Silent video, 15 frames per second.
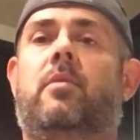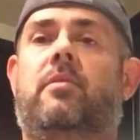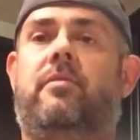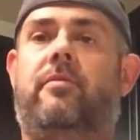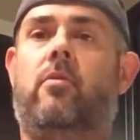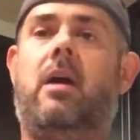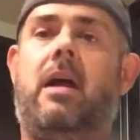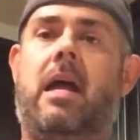
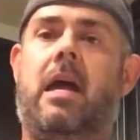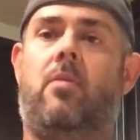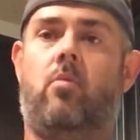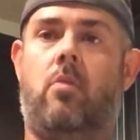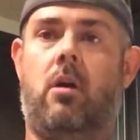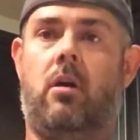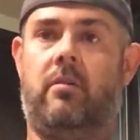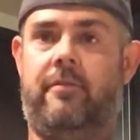before I
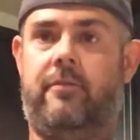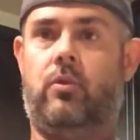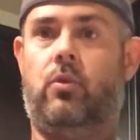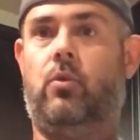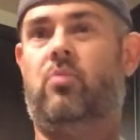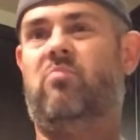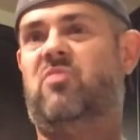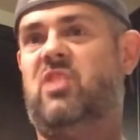add water,
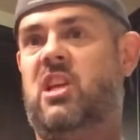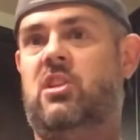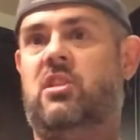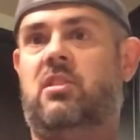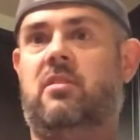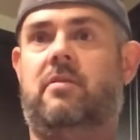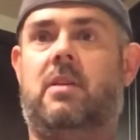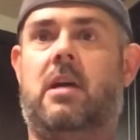food,
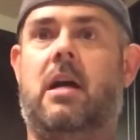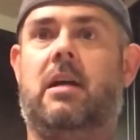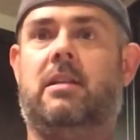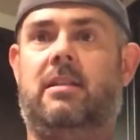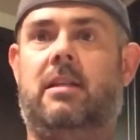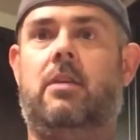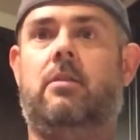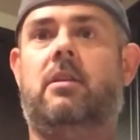changes of socks,
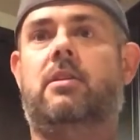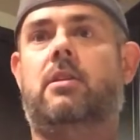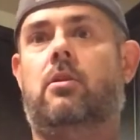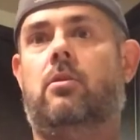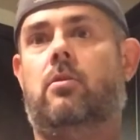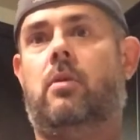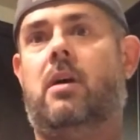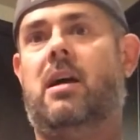etc.
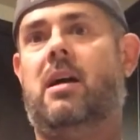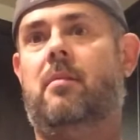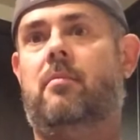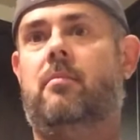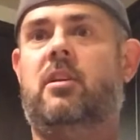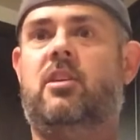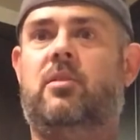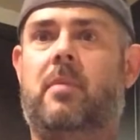So
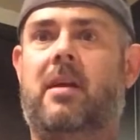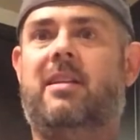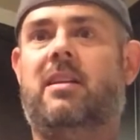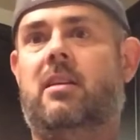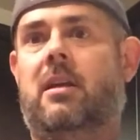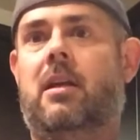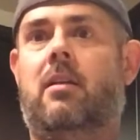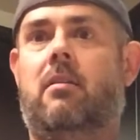I'm
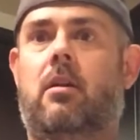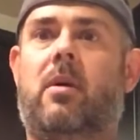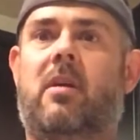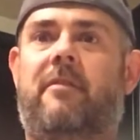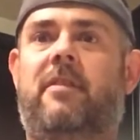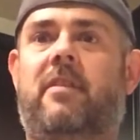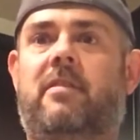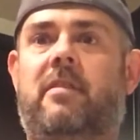expecting to carry
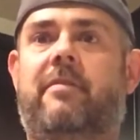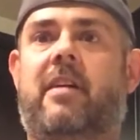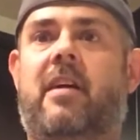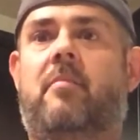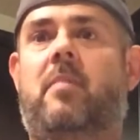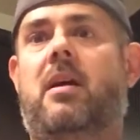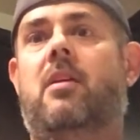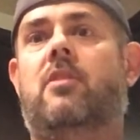around
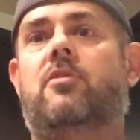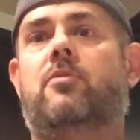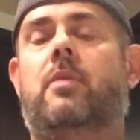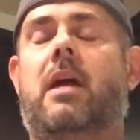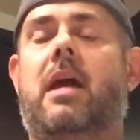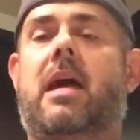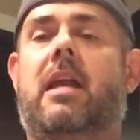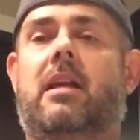55 pounds
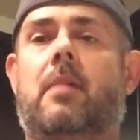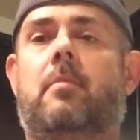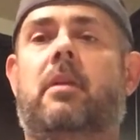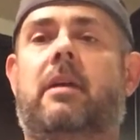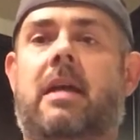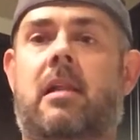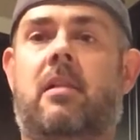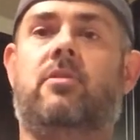when I add a couple
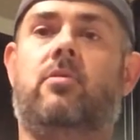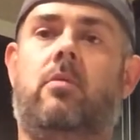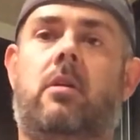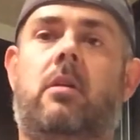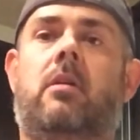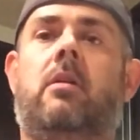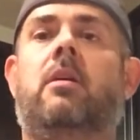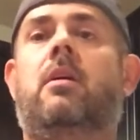of gallons of
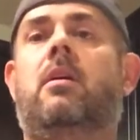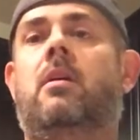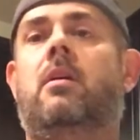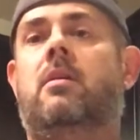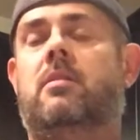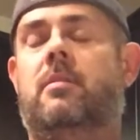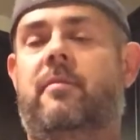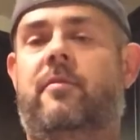water,
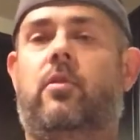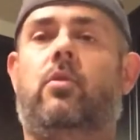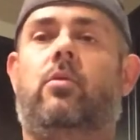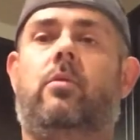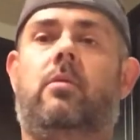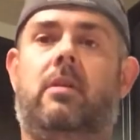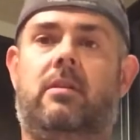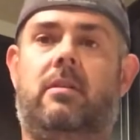some
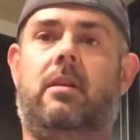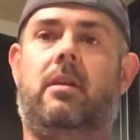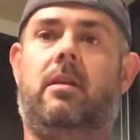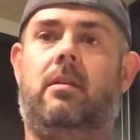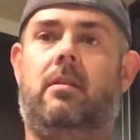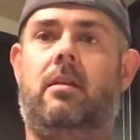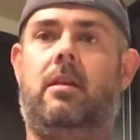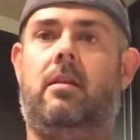food,
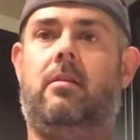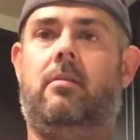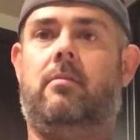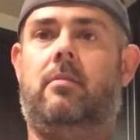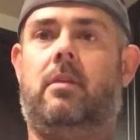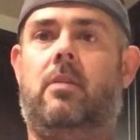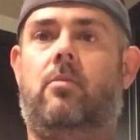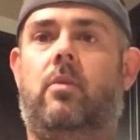
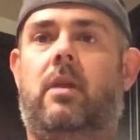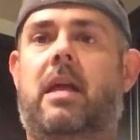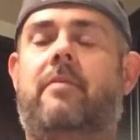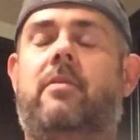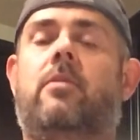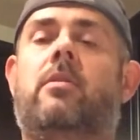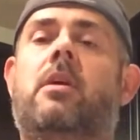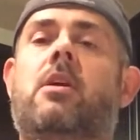and what
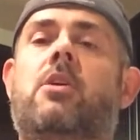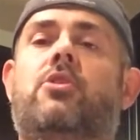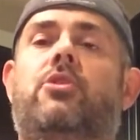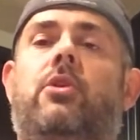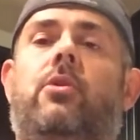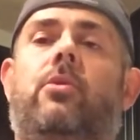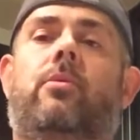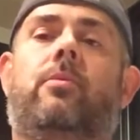have you.
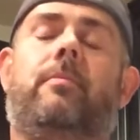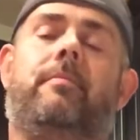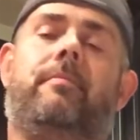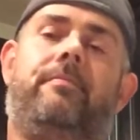So